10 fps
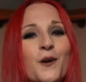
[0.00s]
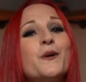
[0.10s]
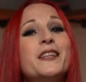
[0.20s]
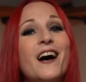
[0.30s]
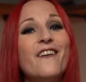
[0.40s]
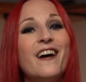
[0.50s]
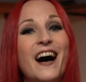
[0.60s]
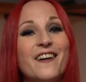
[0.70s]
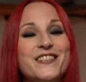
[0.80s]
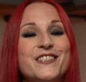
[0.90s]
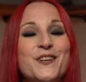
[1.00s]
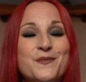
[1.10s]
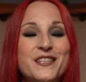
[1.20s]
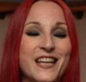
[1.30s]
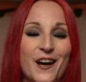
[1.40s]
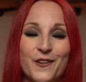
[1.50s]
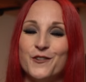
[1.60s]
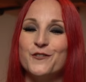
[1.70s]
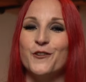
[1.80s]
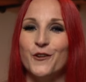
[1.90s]
we now have some
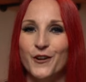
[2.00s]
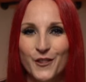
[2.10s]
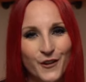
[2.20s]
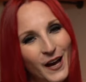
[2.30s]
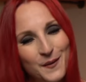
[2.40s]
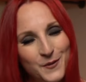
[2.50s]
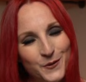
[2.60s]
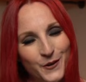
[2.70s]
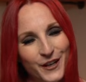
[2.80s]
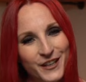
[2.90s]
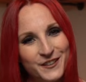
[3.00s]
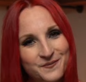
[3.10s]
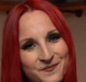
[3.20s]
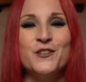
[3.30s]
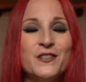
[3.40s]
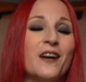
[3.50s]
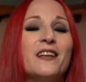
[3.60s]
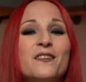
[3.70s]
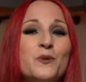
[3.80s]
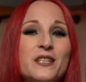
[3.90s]
sound for the Hammond organ. So now
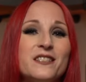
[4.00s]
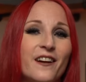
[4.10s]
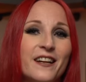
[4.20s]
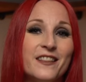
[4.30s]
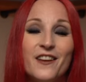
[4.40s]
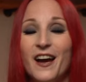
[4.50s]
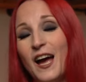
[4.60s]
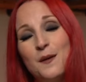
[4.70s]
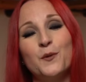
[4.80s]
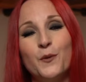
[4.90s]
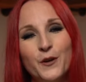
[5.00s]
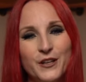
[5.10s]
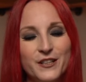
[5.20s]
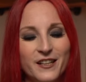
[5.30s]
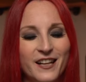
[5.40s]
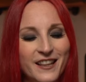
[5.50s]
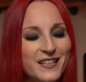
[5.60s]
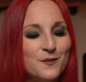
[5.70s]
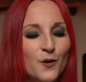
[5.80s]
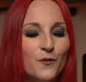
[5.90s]
that we started the Hammond organ,
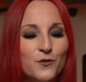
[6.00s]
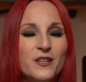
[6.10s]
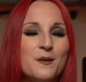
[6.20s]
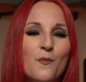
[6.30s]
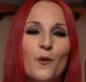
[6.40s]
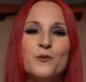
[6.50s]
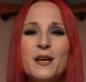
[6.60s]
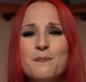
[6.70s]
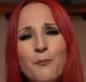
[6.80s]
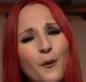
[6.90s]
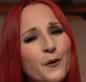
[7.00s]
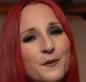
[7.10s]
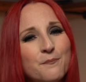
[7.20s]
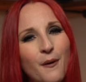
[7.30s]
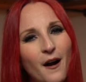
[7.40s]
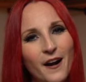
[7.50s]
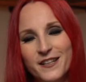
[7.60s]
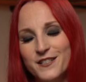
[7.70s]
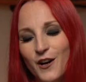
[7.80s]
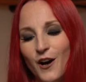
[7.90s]
let's move to the most important
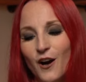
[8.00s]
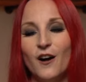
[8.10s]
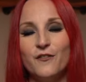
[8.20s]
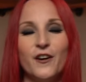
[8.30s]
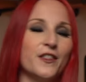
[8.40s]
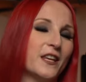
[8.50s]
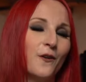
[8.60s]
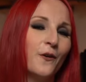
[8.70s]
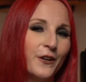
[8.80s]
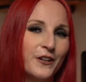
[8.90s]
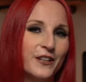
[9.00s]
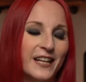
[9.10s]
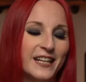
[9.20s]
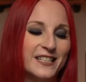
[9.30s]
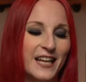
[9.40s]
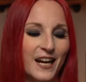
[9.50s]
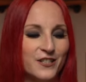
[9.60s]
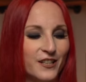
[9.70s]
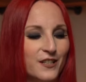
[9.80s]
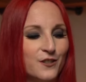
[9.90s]
part of the organ, and it's actually